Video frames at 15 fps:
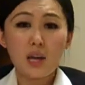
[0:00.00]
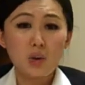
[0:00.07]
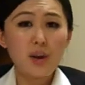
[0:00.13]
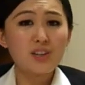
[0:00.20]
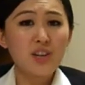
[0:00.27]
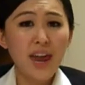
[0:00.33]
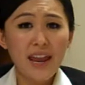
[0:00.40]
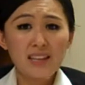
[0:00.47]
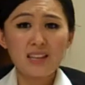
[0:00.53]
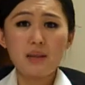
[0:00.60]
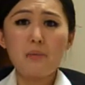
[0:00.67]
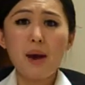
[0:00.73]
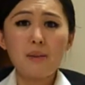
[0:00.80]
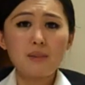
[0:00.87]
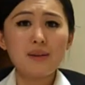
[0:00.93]
I graduated
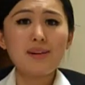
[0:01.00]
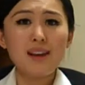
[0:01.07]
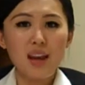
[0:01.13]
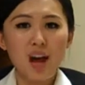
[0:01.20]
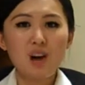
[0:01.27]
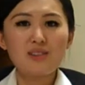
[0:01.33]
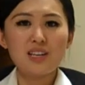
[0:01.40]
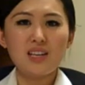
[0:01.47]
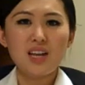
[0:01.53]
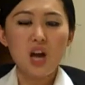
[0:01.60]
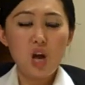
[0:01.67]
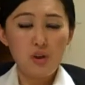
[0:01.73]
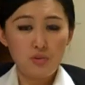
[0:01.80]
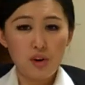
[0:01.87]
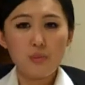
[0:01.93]
magna cum laude
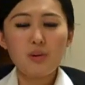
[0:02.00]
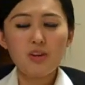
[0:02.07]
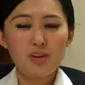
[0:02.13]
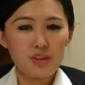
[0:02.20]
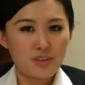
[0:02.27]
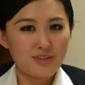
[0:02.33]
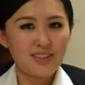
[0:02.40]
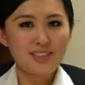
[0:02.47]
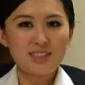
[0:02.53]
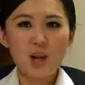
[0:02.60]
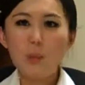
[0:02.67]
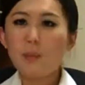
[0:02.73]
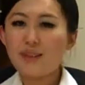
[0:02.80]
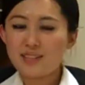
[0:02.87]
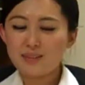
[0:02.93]
from the
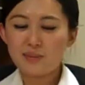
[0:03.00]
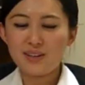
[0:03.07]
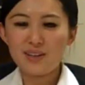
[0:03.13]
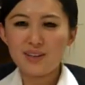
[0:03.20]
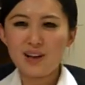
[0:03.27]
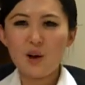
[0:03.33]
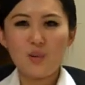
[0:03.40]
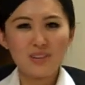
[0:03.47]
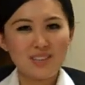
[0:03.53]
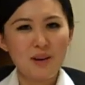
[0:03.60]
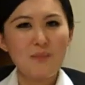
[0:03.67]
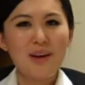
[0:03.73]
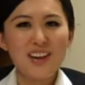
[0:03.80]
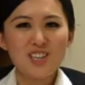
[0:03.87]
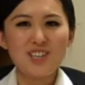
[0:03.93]
University of Pittsburgh with
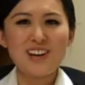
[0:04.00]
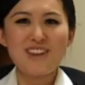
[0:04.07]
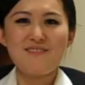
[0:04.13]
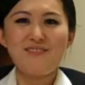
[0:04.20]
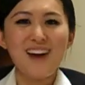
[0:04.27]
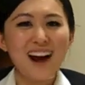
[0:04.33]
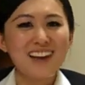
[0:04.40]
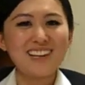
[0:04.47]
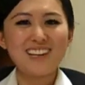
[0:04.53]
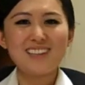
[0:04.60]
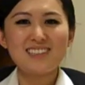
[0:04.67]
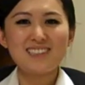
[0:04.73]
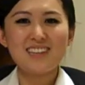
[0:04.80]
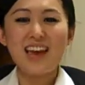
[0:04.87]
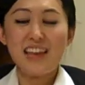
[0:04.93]
a major in
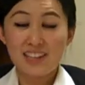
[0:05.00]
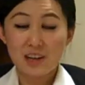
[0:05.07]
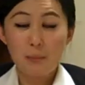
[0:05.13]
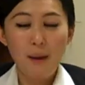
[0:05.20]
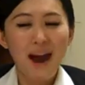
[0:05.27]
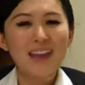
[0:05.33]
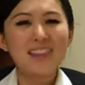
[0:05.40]
finance and a